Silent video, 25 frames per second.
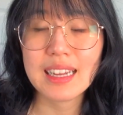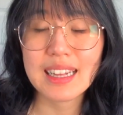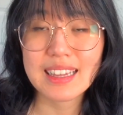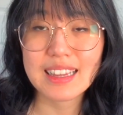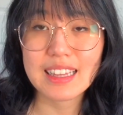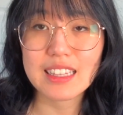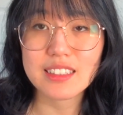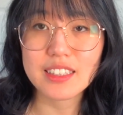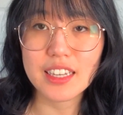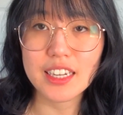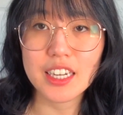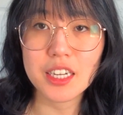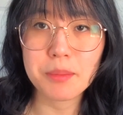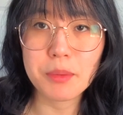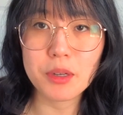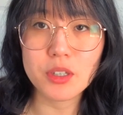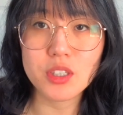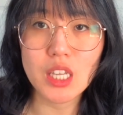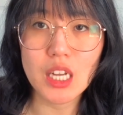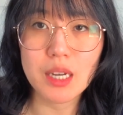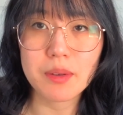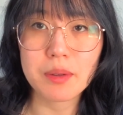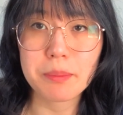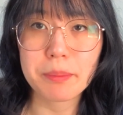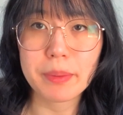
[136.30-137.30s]
The second most
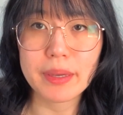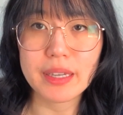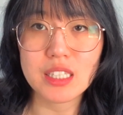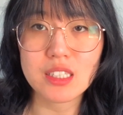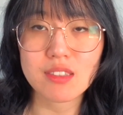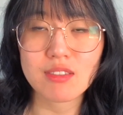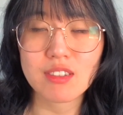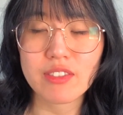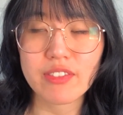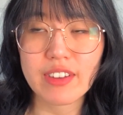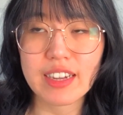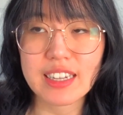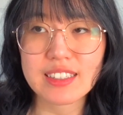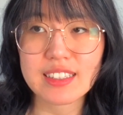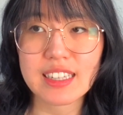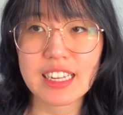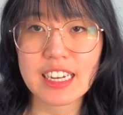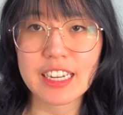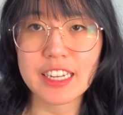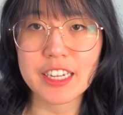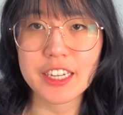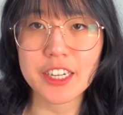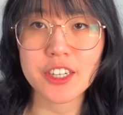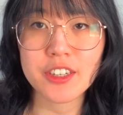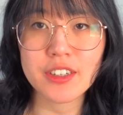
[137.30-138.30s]
common piece of advice that I
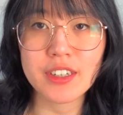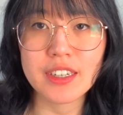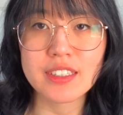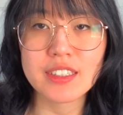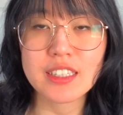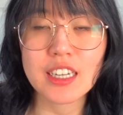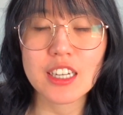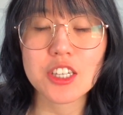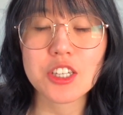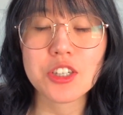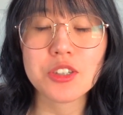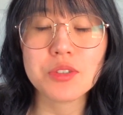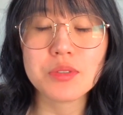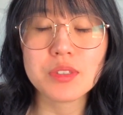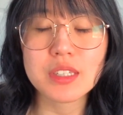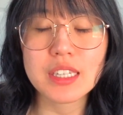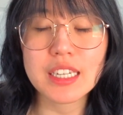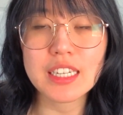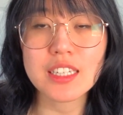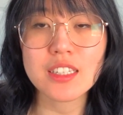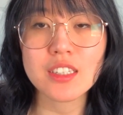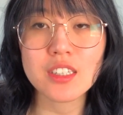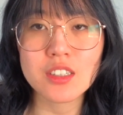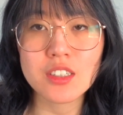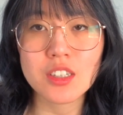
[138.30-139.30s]
hear is that you
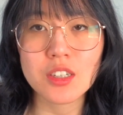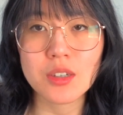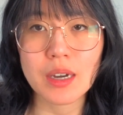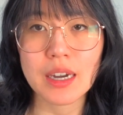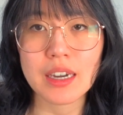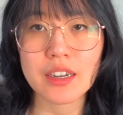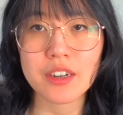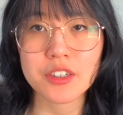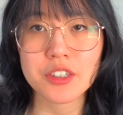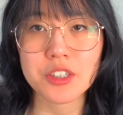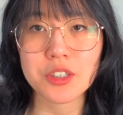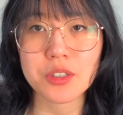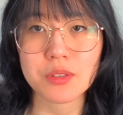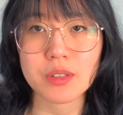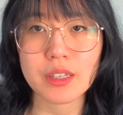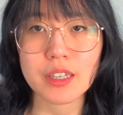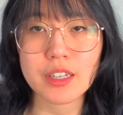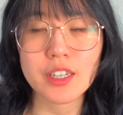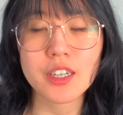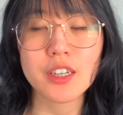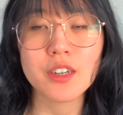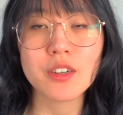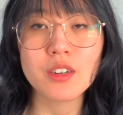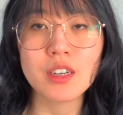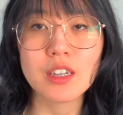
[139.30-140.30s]
need to know how to do
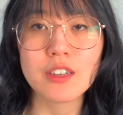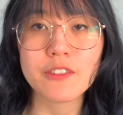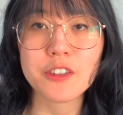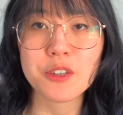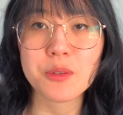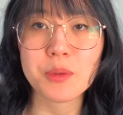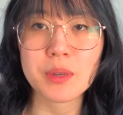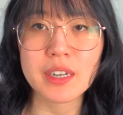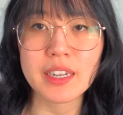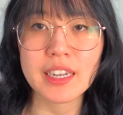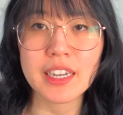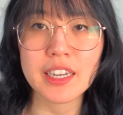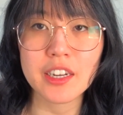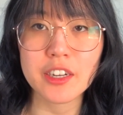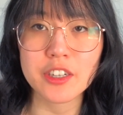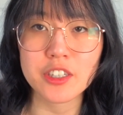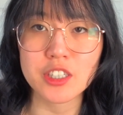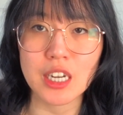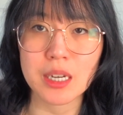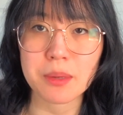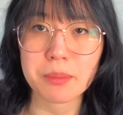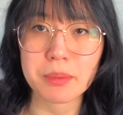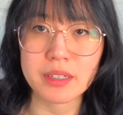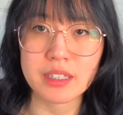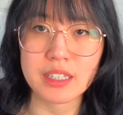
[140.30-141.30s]
LeetCode if you want to get a
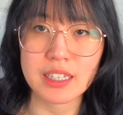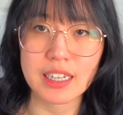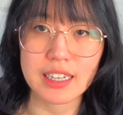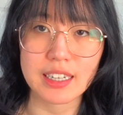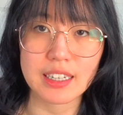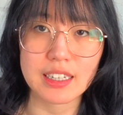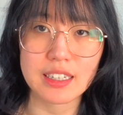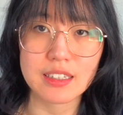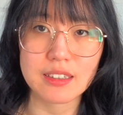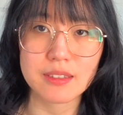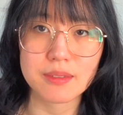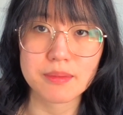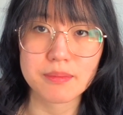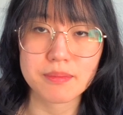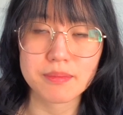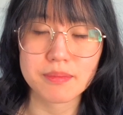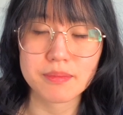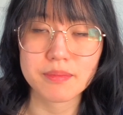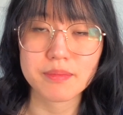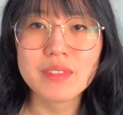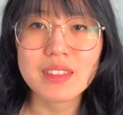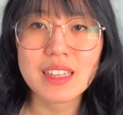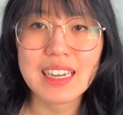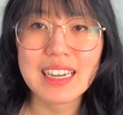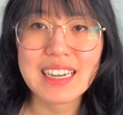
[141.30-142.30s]
job in tech.
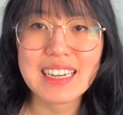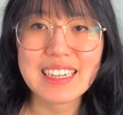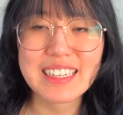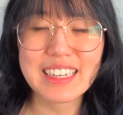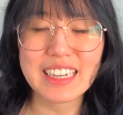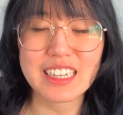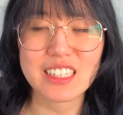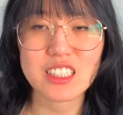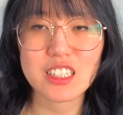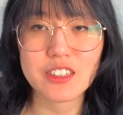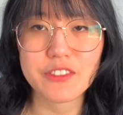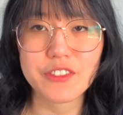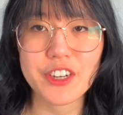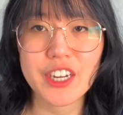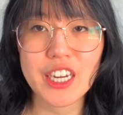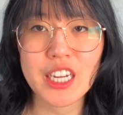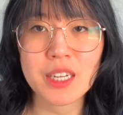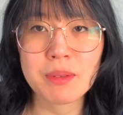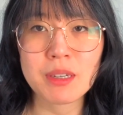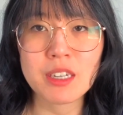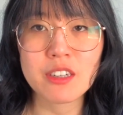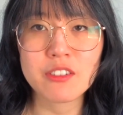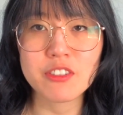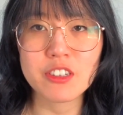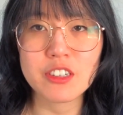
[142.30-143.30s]
Yes, if you're
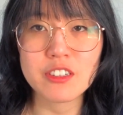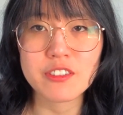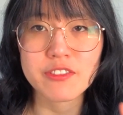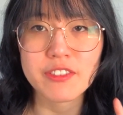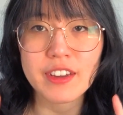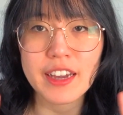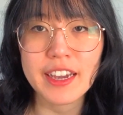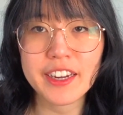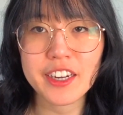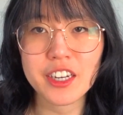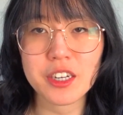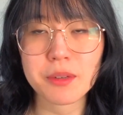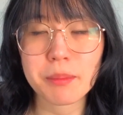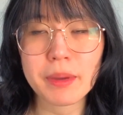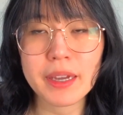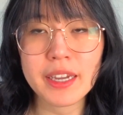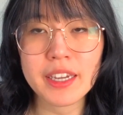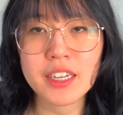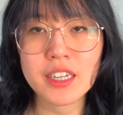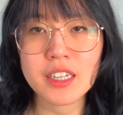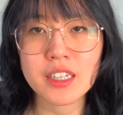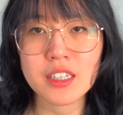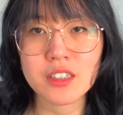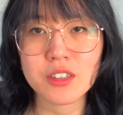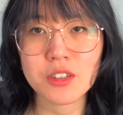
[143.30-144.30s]
aiming for a FANG or
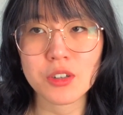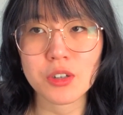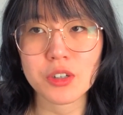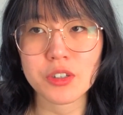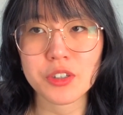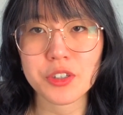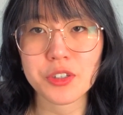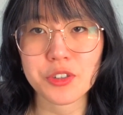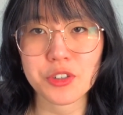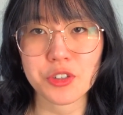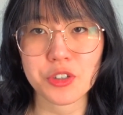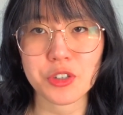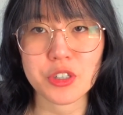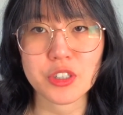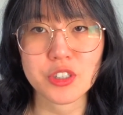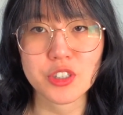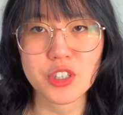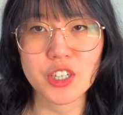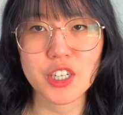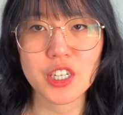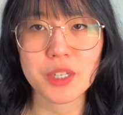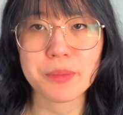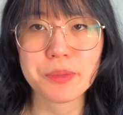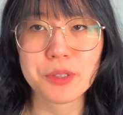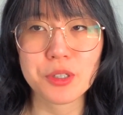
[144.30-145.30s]
Manga or unicorn
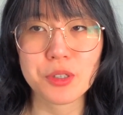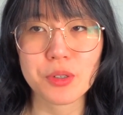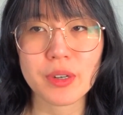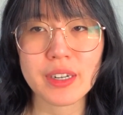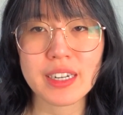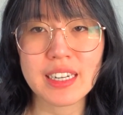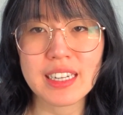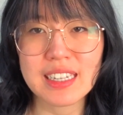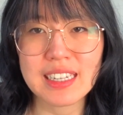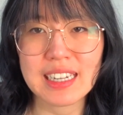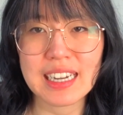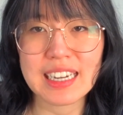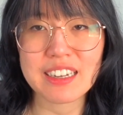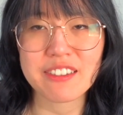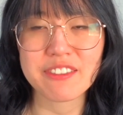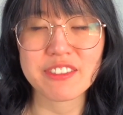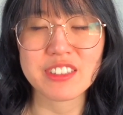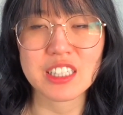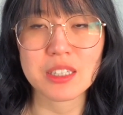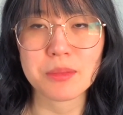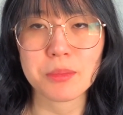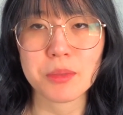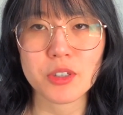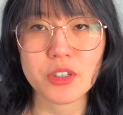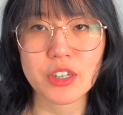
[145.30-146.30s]
startups or any kind of
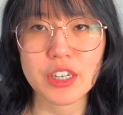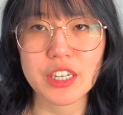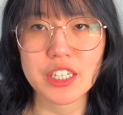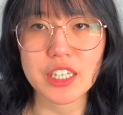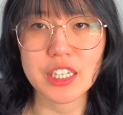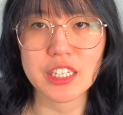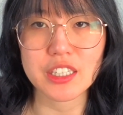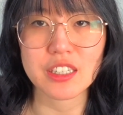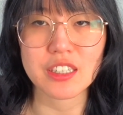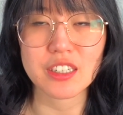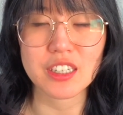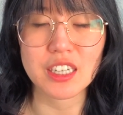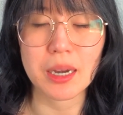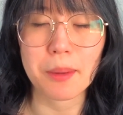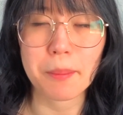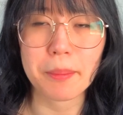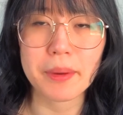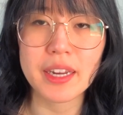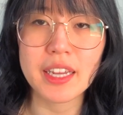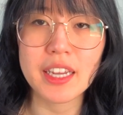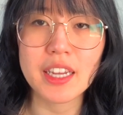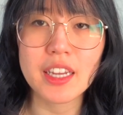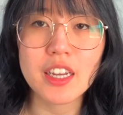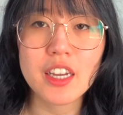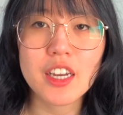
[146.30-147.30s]
similar adjacent
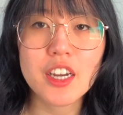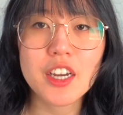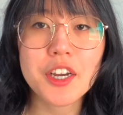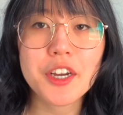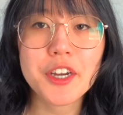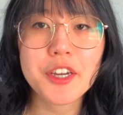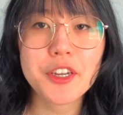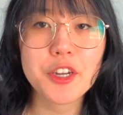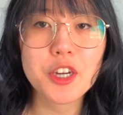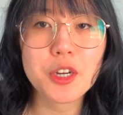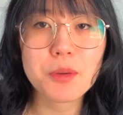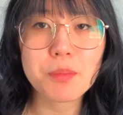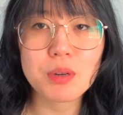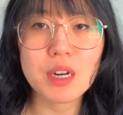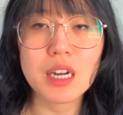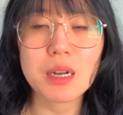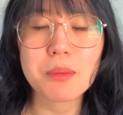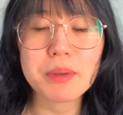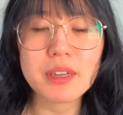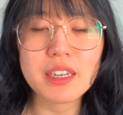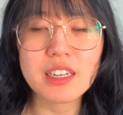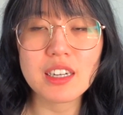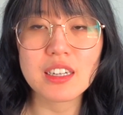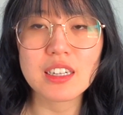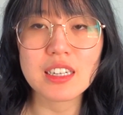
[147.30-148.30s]
company, you're
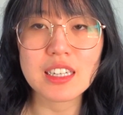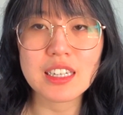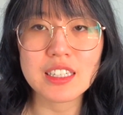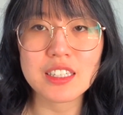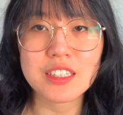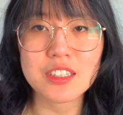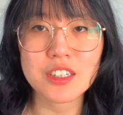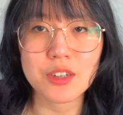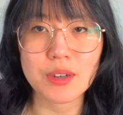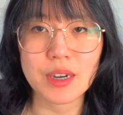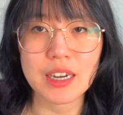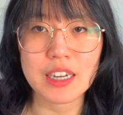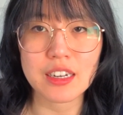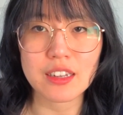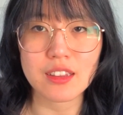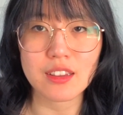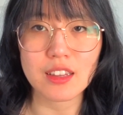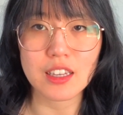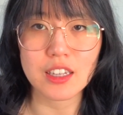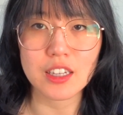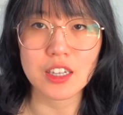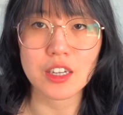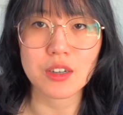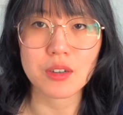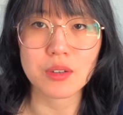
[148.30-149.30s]
probably going to need to know how to
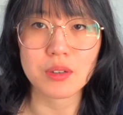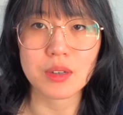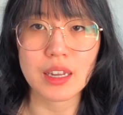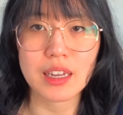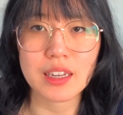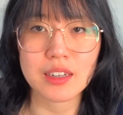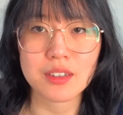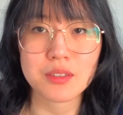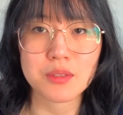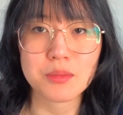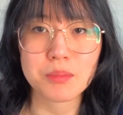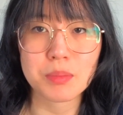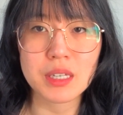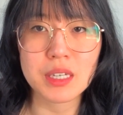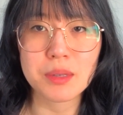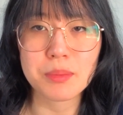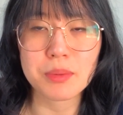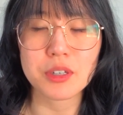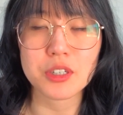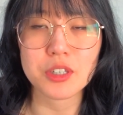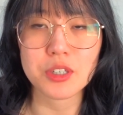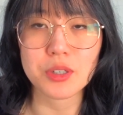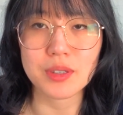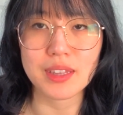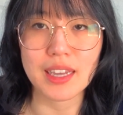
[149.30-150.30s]
LeetCode and be able
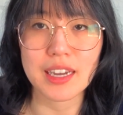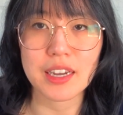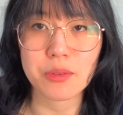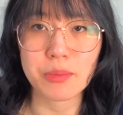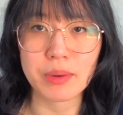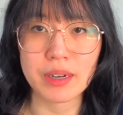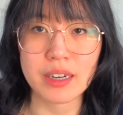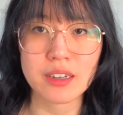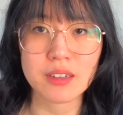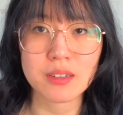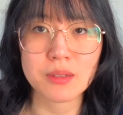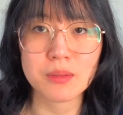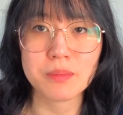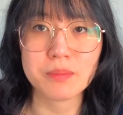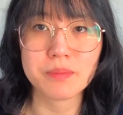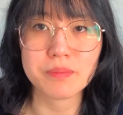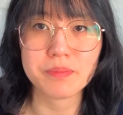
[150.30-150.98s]
to do that well.